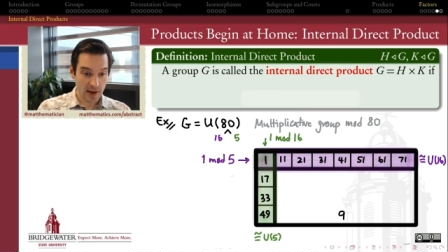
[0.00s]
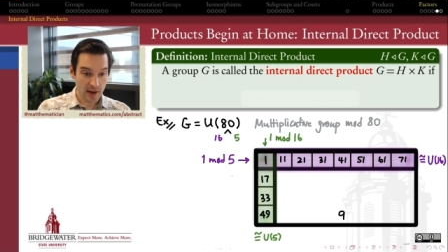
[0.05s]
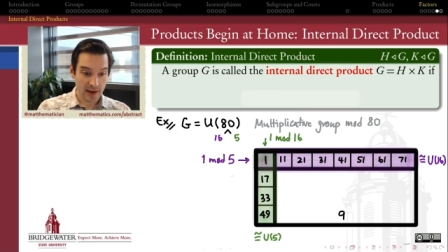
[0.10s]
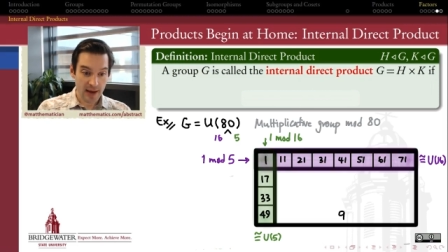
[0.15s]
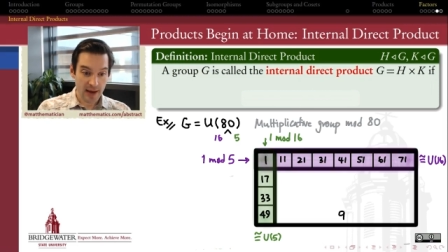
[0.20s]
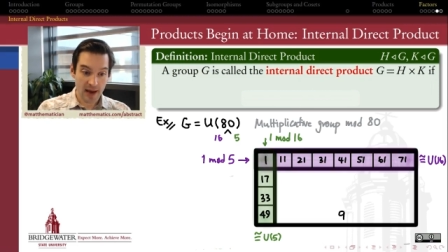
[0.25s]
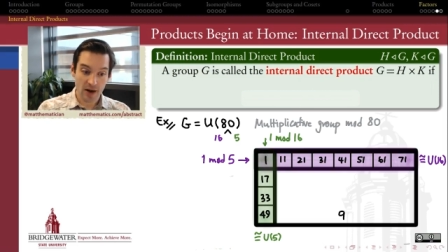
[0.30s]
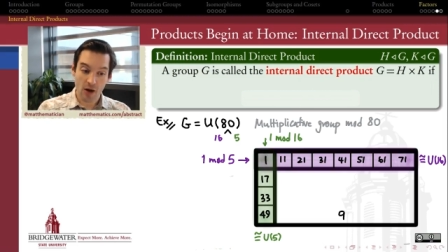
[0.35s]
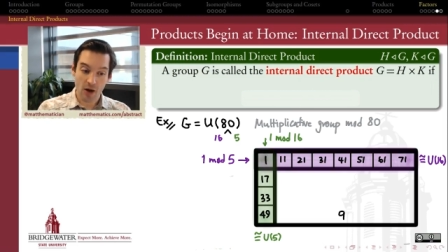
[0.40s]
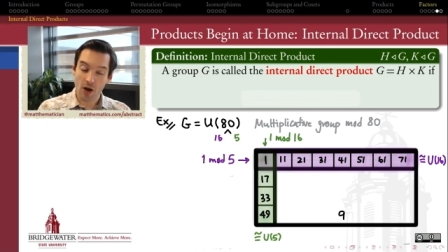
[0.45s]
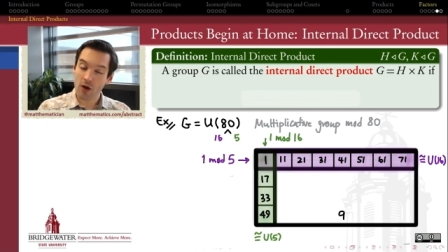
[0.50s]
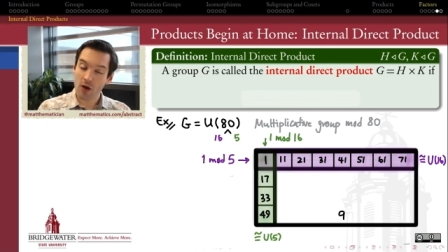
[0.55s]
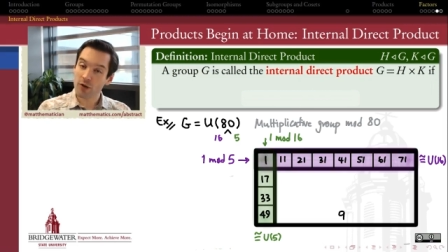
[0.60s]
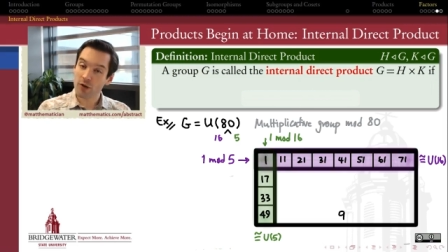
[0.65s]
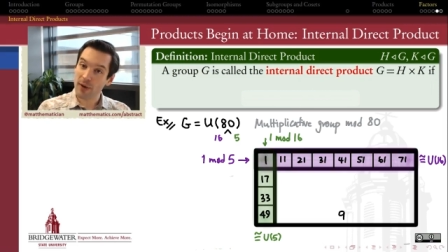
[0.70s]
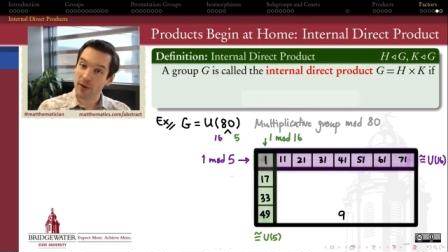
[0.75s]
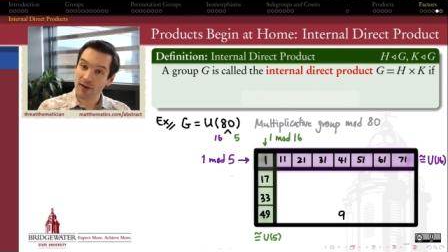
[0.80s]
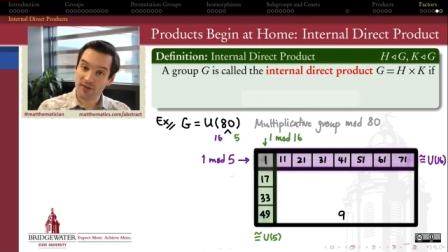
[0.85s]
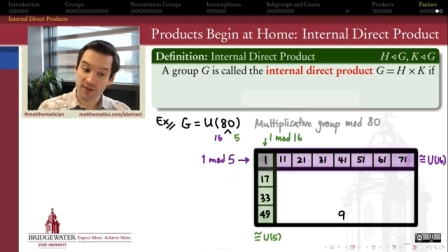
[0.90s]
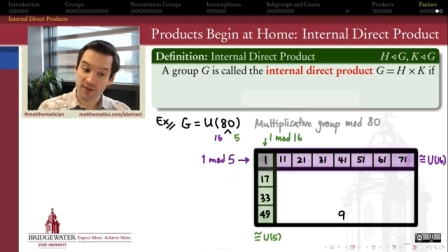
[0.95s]
Can all the
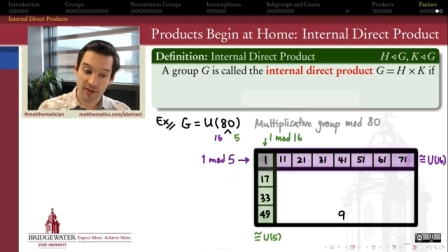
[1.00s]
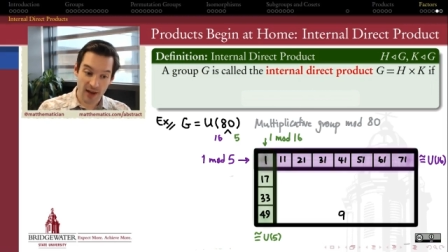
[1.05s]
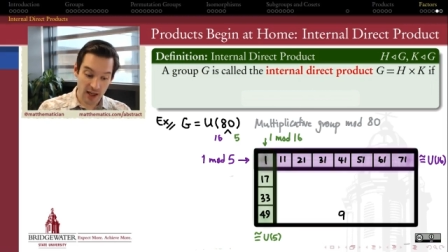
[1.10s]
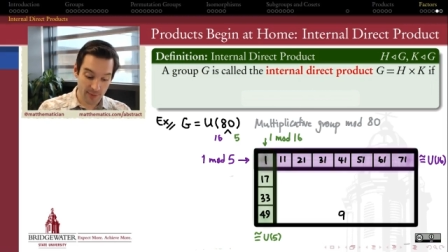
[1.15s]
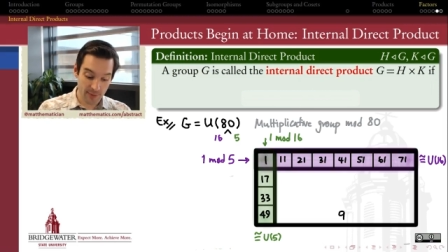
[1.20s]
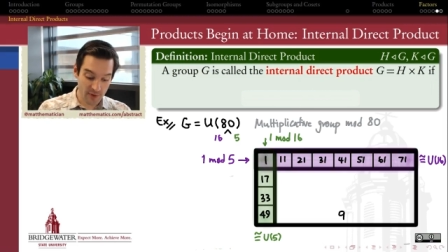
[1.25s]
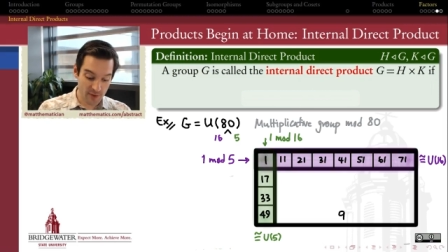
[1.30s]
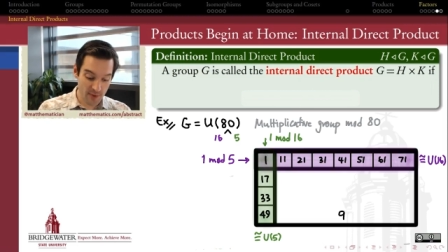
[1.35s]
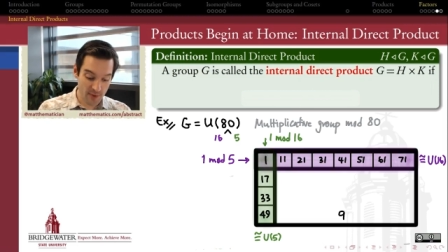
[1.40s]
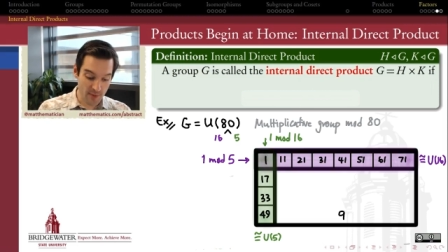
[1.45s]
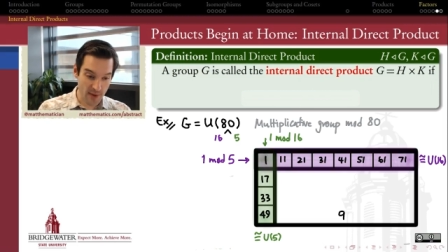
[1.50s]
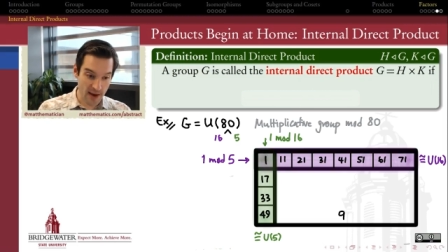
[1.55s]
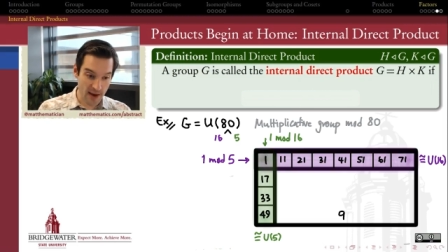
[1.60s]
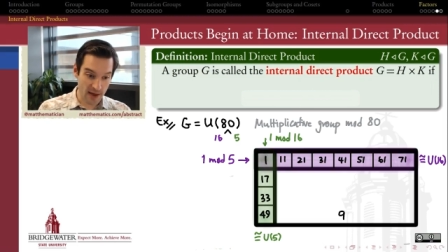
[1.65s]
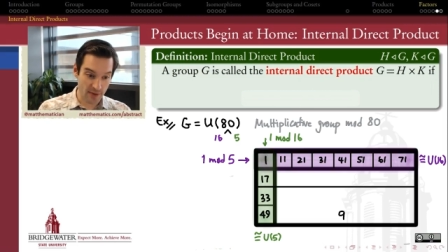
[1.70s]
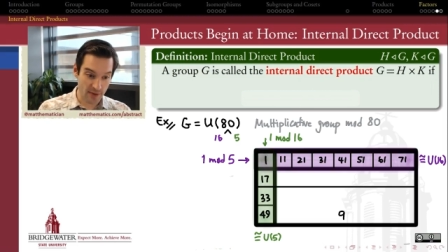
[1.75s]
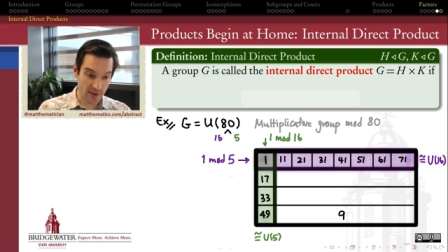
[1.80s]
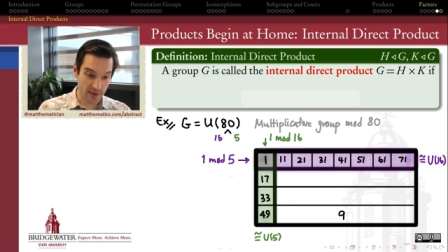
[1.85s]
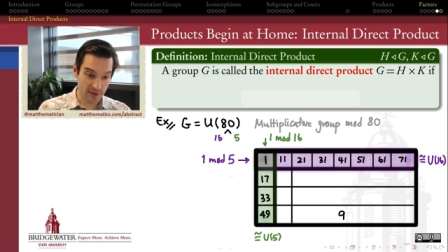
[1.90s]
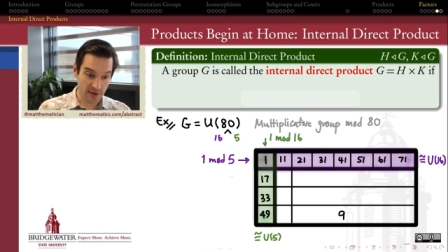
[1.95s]
rest of the elements be
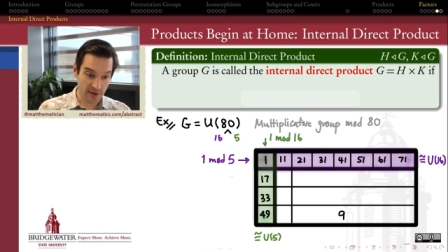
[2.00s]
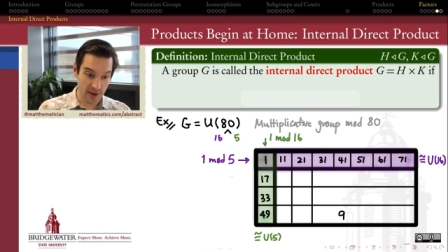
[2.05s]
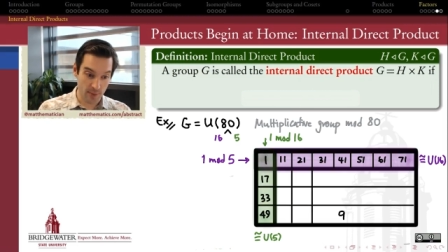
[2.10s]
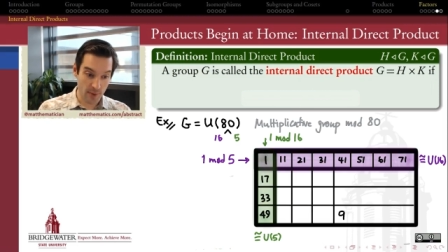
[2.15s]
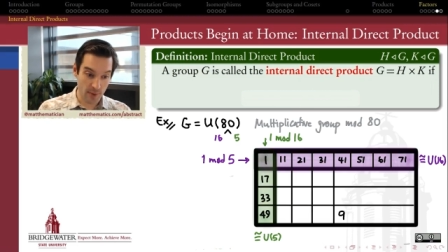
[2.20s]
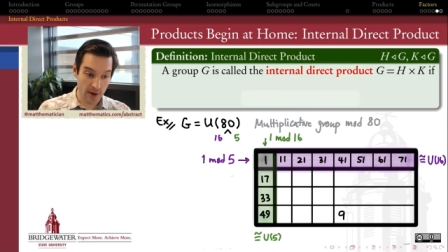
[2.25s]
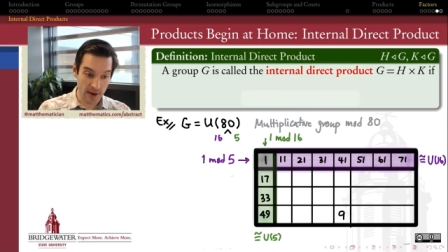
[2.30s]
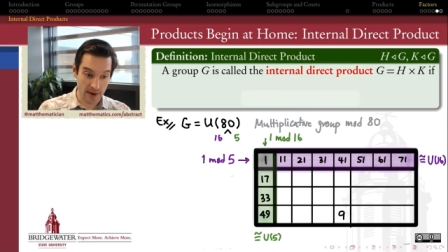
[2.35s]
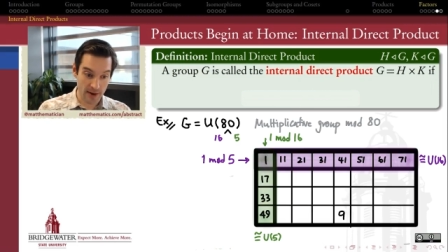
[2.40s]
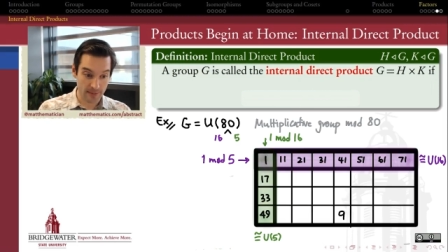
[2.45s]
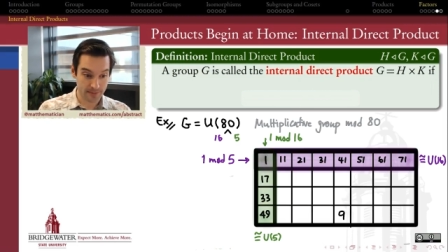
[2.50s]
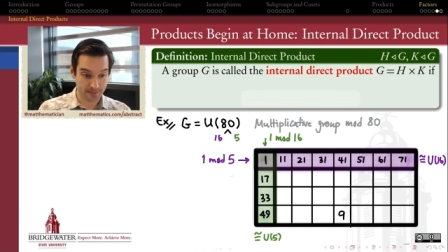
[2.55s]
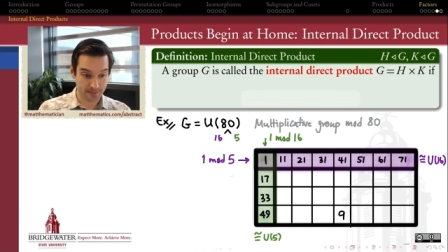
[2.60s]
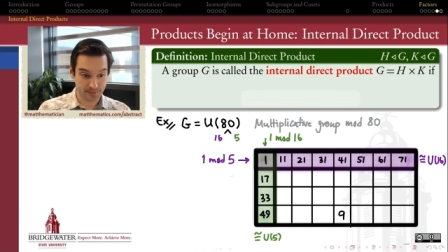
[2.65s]
made in the same way?